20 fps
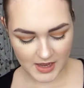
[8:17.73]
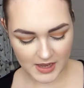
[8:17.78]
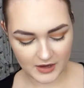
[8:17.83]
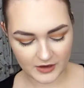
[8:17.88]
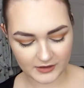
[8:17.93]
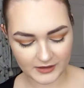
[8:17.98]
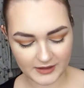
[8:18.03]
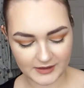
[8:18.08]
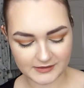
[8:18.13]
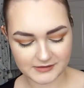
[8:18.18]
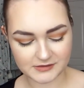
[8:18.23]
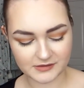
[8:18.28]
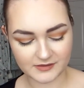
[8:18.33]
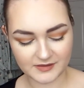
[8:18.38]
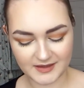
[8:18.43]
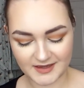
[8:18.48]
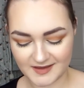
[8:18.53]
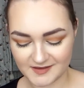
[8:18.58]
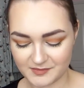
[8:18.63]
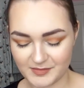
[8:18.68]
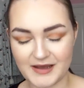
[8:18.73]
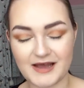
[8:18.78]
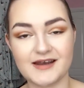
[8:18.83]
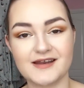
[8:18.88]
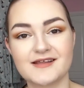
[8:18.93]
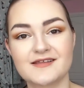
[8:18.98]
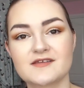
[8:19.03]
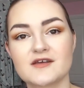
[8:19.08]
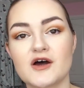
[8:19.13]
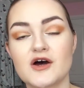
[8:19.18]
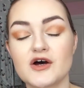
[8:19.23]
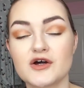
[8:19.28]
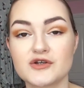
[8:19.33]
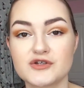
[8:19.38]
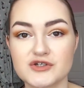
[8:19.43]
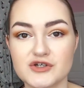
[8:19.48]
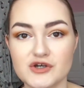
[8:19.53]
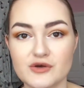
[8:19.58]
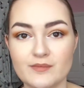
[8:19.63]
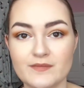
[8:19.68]
Okay, so these palettes are
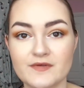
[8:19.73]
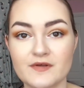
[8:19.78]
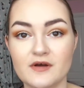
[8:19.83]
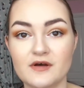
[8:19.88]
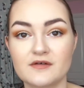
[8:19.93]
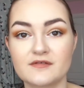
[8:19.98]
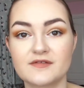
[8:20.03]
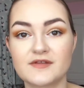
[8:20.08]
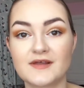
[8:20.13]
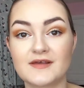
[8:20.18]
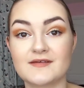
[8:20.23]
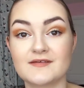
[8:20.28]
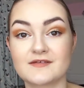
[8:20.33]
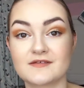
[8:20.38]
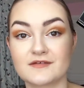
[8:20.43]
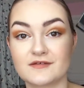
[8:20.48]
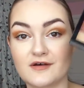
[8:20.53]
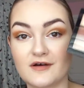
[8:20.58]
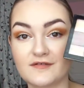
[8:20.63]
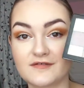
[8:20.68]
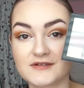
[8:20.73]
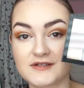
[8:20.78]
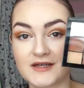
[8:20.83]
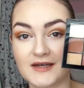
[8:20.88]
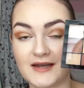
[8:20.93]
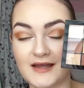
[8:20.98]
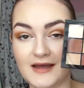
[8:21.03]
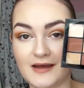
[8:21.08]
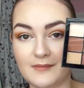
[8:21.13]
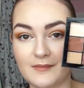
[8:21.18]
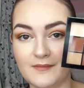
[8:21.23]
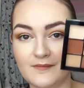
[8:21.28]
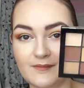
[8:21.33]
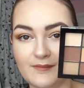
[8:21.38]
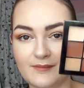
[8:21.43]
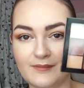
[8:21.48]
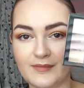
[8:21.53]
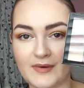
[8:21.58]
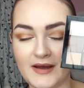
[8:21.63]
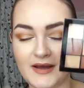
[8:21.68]
dupes of the Soft Glam
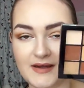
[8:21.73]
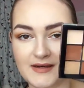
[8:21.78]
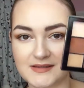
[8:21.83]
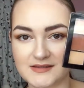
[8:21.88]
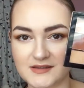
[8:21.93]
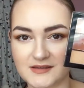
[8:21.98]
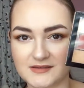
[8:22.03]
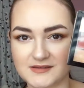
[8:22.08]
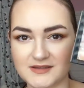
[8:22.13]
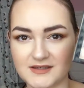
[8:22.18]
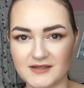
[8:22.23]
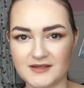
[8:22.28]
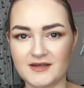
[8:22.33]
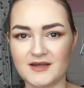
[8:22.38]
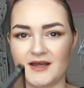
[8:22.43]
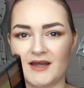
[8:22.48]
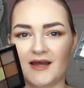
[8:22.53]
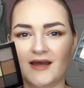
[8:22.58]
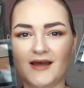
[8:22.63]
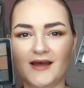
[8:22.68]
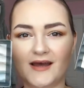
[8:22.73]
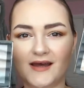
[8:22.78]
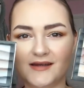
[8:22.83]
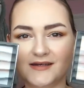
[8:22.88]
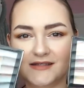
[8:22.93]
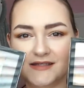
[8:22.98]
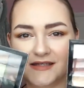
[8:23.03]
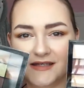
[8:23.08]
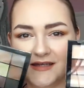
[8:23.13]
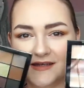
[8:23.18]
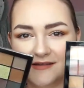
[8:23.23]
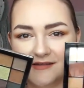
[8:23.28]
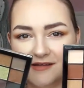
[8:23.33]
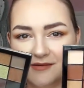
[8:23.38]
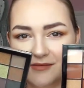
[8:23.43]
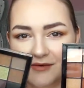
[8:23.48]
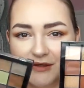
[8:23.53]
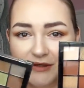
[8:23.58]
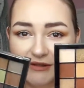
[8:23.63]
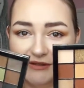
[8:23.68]
by Anastasia and the
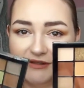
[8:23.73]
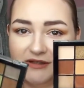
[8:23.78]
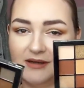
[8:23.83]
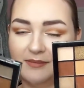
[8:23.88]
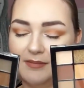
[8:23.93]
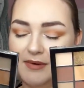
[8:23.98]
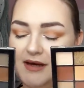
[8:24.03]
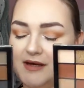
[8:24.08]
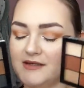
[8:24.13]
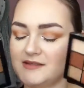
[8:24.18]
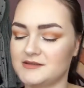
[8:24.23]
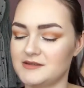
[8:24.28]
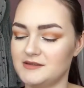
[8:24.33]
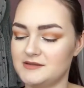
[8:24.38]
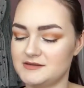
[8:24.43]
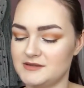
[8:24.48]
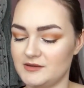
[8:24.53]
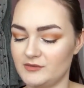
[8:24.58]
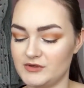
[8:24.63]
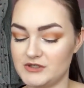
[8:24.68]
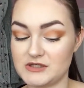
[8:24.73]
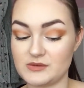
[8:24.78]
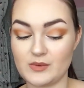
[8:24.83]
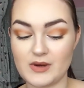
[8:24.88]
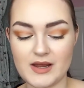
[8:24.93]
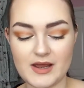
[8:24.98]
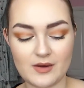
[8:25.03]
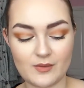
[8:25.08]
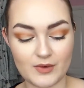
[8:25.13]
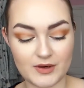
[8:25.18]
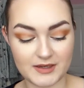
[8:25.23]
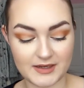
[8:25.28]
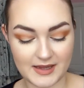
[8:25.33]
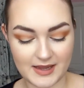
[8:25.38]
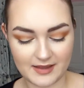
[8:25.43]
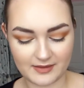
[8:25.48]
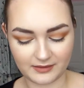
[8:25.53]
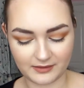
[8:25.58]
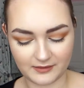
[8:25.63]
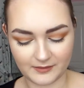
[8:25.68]
Subculture by Anastasia, which is why I wanted to
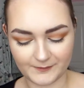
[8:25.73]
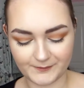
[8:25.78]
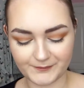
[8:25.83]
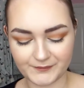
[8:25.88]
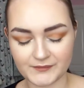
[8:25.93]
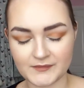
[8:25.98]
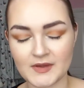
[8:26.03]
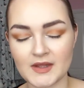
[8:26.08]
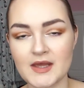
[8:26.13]
get them,